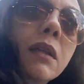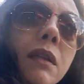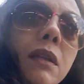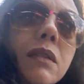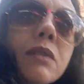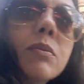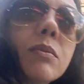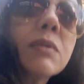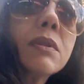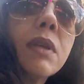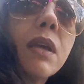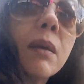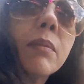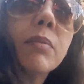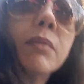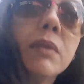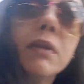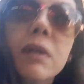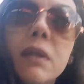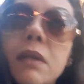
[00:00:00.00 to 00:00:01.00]
that's what's
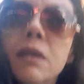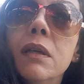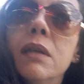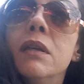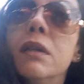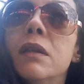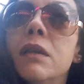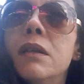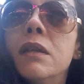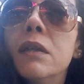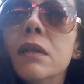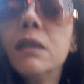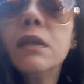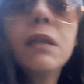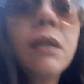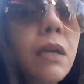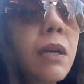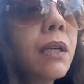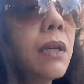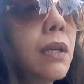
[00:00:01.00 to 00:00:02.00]
happening.
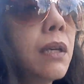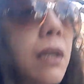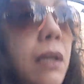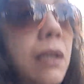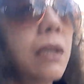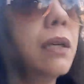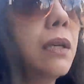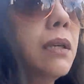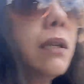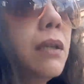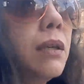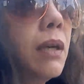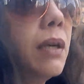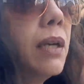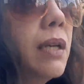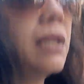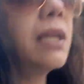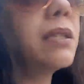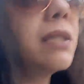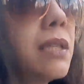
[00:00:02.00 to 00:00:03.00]
Oh,
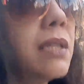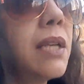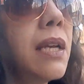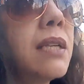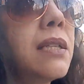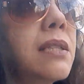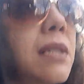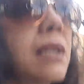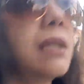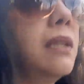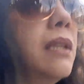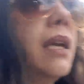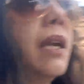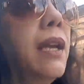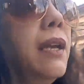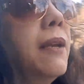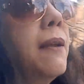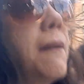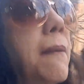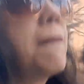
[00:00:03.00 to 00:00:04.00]
it's a nice
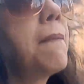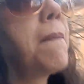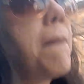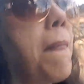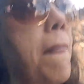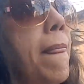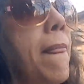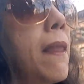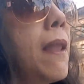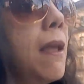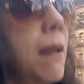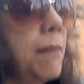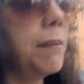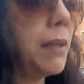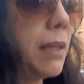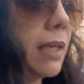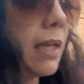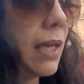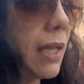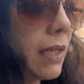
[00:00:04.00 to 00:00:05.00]
Sunday.
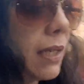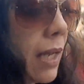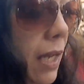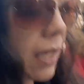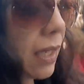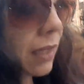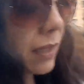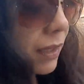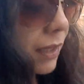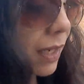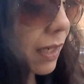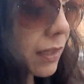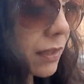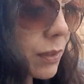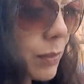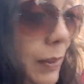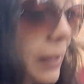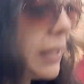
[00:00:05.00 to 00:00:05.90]
But again, next